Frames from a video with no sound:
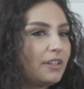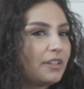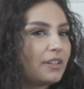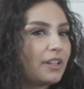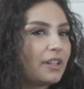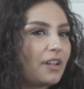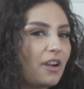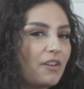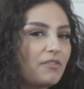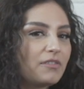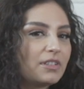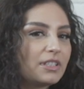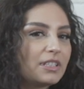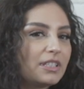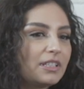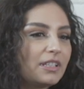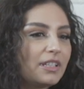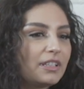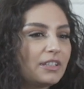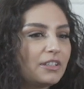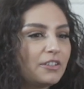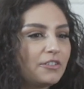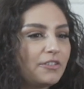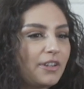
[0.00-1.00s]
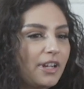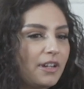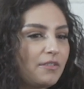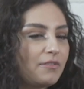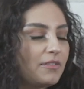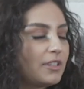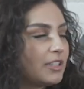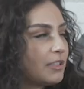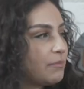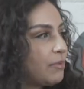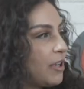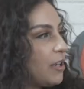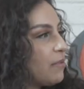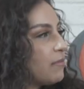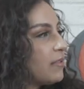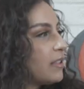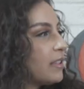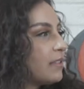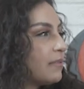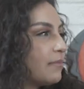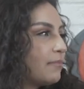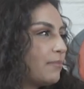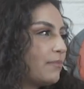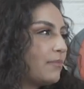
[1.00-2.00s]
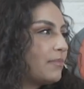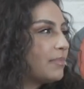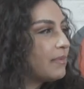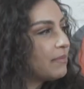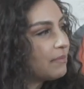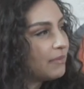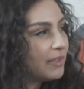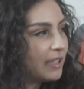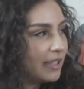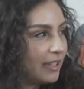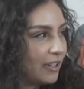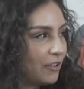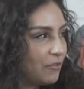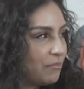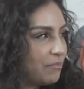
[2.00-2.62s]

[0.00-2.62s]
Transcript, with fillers: Like, obviously, like, the great ones, probably, you know,